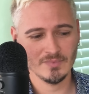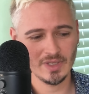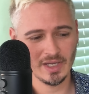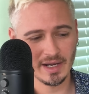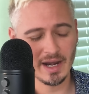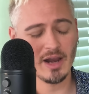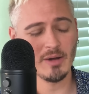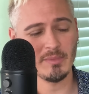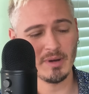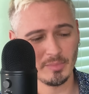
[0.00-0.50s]

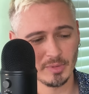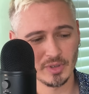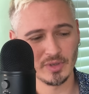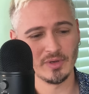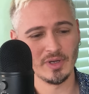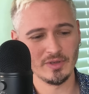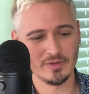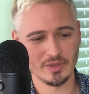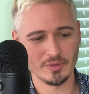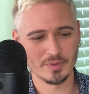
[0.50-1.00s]
And I
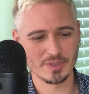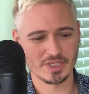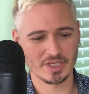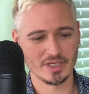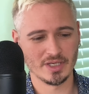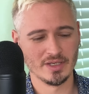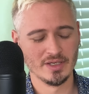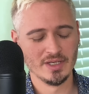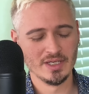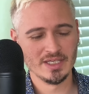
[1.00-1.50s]
remember uh, there was
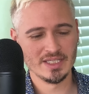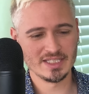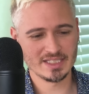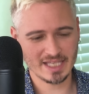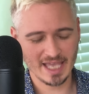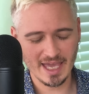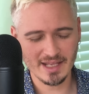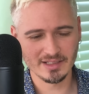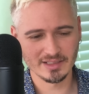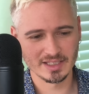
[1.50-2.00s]
a
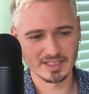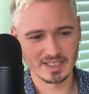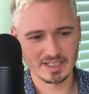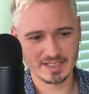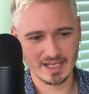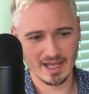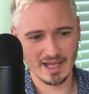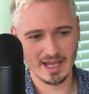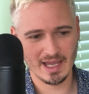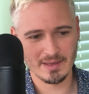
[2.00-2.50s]
scandal at the
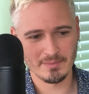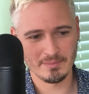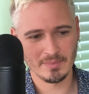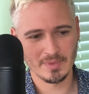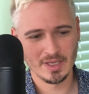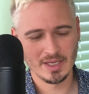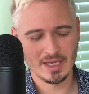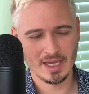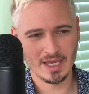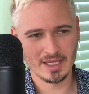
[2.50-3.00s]

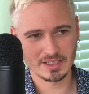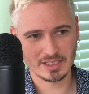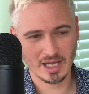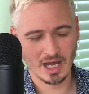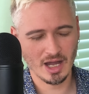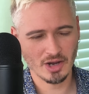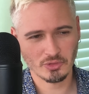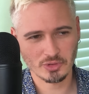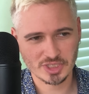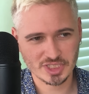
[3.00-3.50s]
time, and
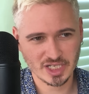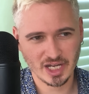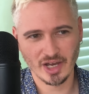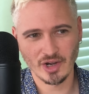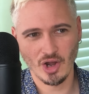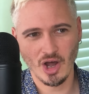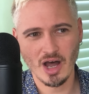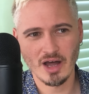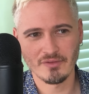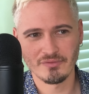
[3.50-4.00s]
Congress
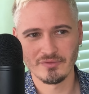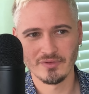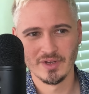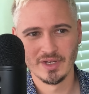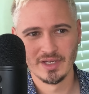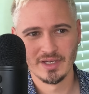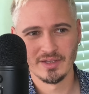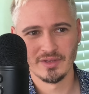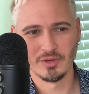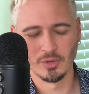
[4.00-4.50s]
cut off
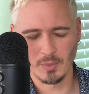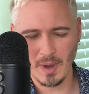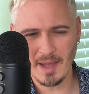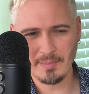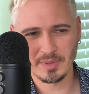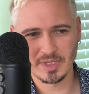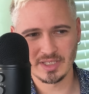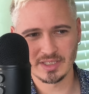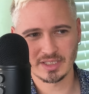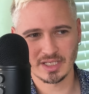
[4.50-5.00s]
the
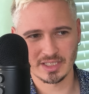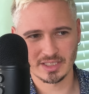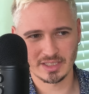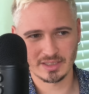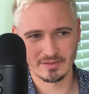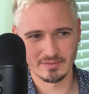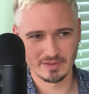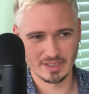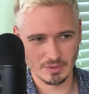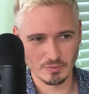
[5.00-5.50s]
weapons
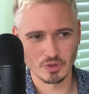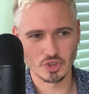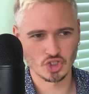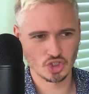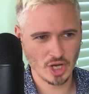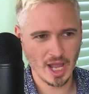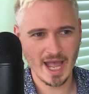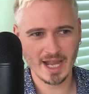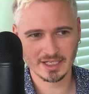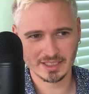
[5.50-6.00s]
because they were
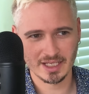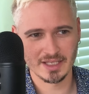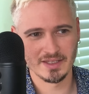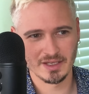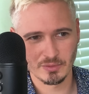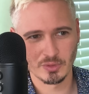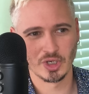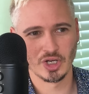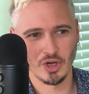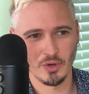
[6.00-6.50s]
tracked and
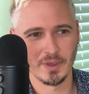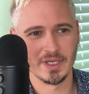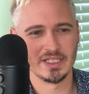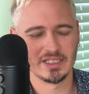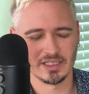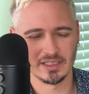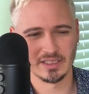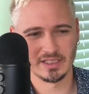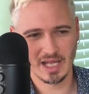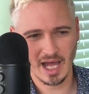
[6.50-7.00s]
they were going
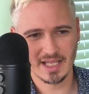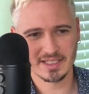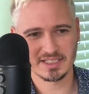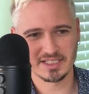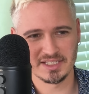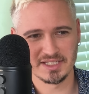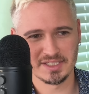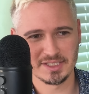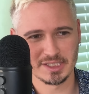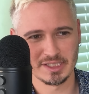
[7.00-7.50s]
to
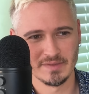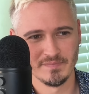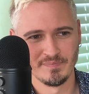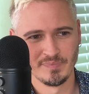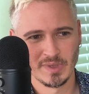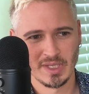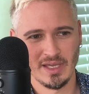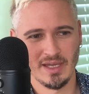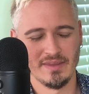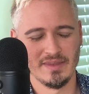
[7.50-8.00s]
Nazis,
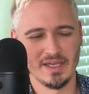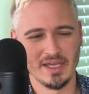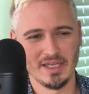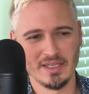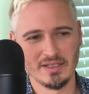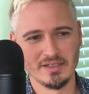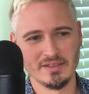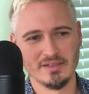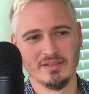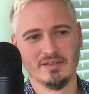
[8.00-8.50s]
and
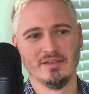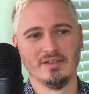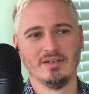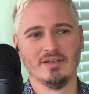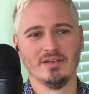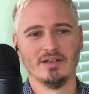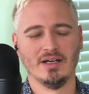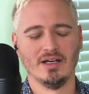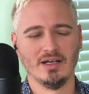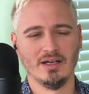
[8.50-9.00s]
then
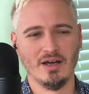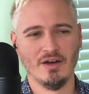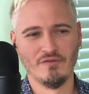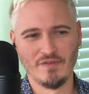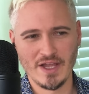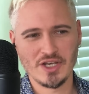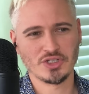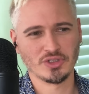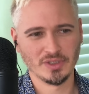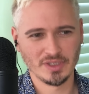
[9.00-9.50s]
uh,
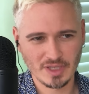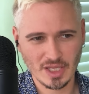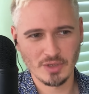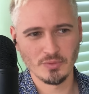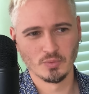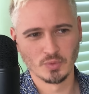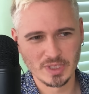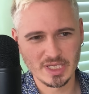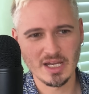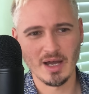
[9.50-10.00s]
eventually
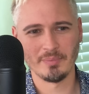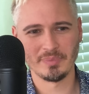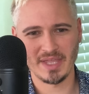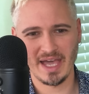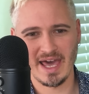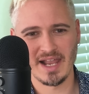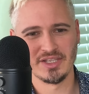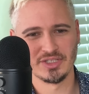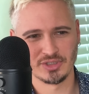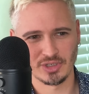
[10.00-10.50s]
they re-upped
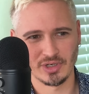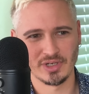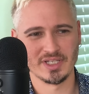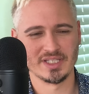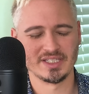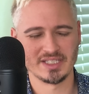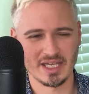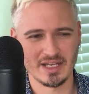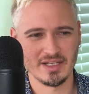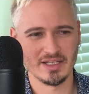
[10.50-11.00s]
that and
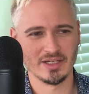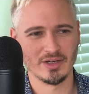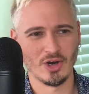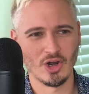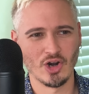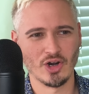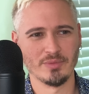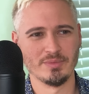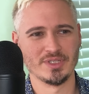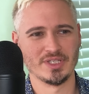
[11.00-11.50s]
started sending
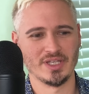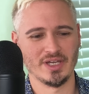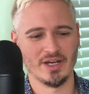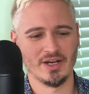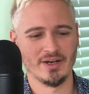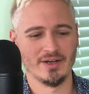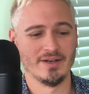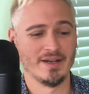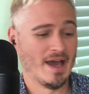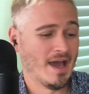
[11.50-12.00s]
arms
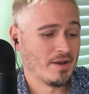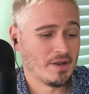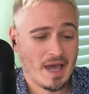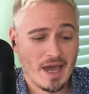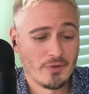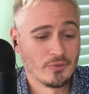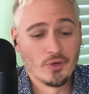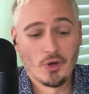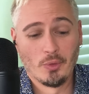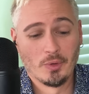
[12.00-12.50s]
there. And I,
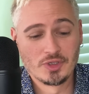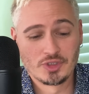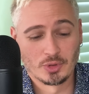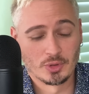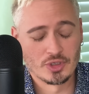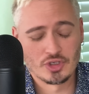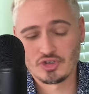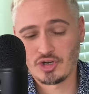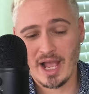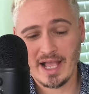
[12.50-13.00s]
I don't know what
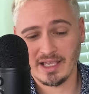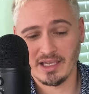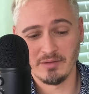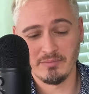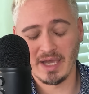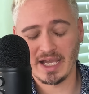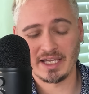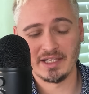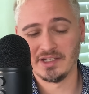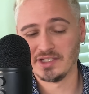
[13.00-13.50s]
sort of
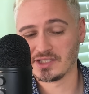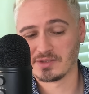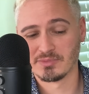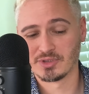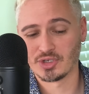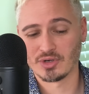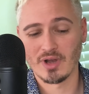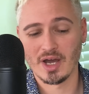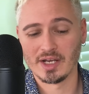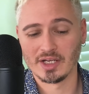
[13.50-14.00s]
tracking
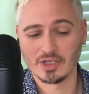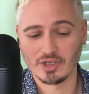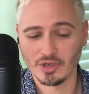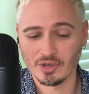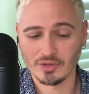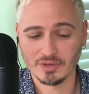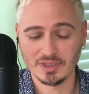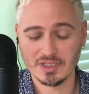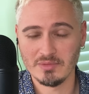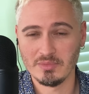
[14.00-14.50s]
mechanisms are on it
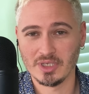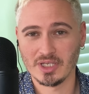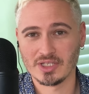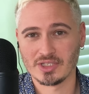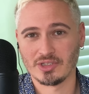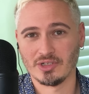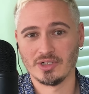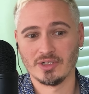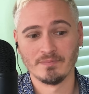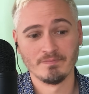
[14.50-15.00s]
currently
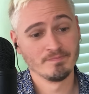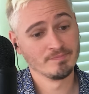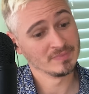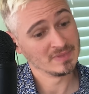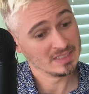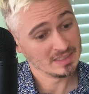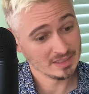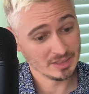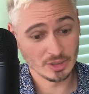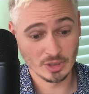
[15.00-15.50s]
because they're,
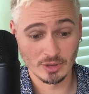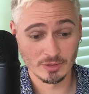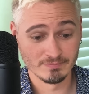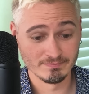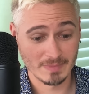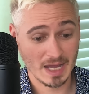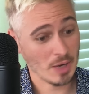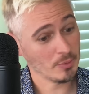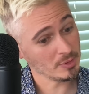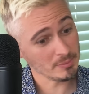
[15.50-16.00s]
you know,
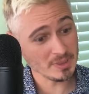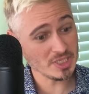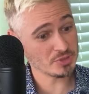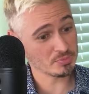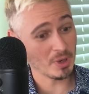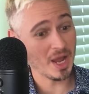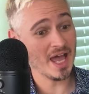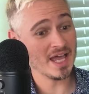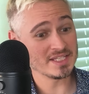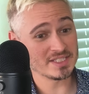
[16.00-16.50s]
I wouldn't be
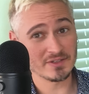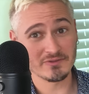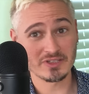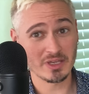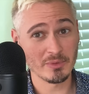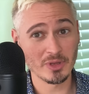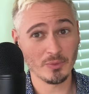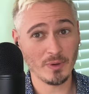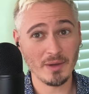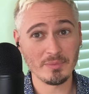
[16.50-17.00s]
surprised if
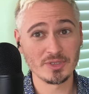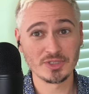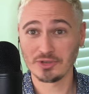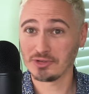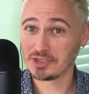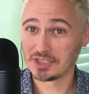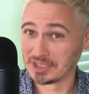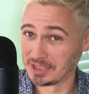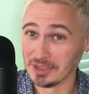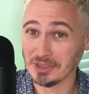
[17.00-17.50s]
some of the weapons
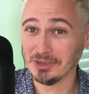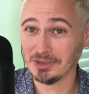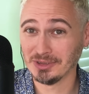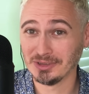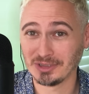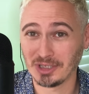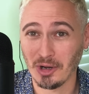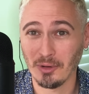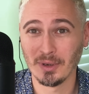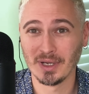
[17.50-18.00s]
are
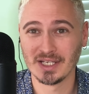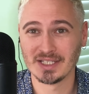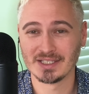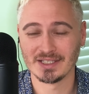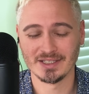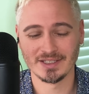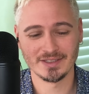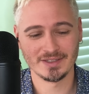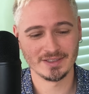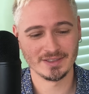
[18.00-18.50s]
still going
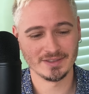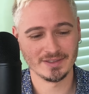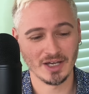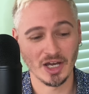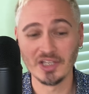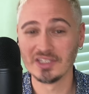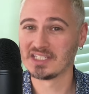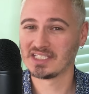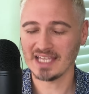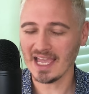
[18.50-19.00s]
to the
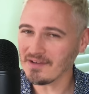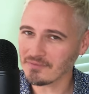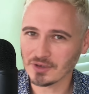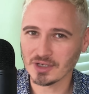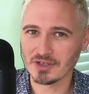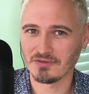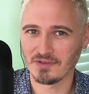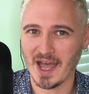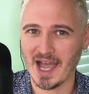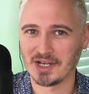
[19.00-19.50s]

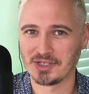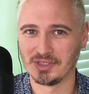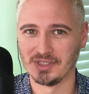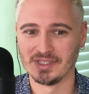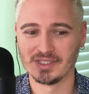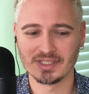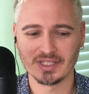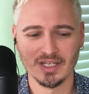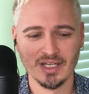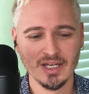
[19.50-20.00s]
unsavory
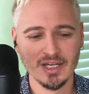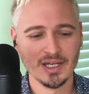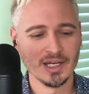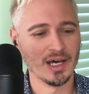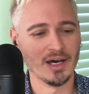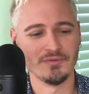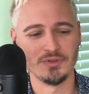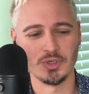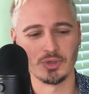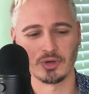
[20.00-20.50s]
factions
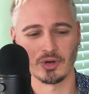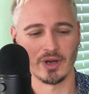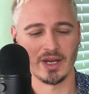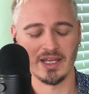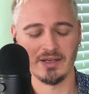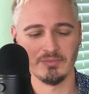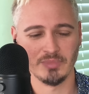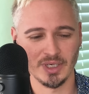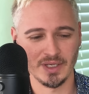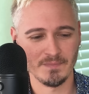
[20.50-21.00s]
of
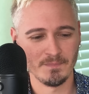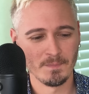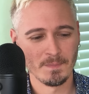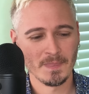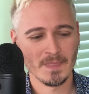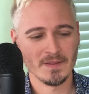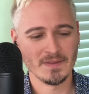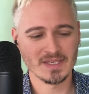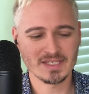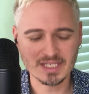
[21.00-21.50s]
Ukraine. But
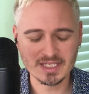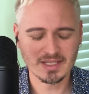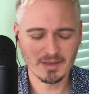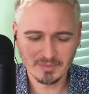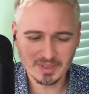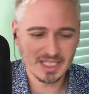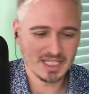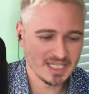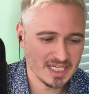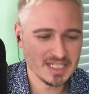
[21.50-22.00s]
this is
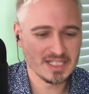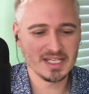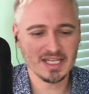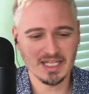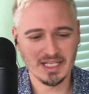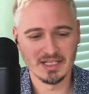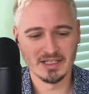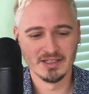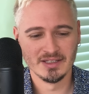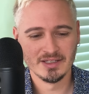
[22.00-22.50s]
something he
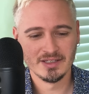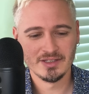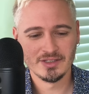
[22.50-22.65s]
did.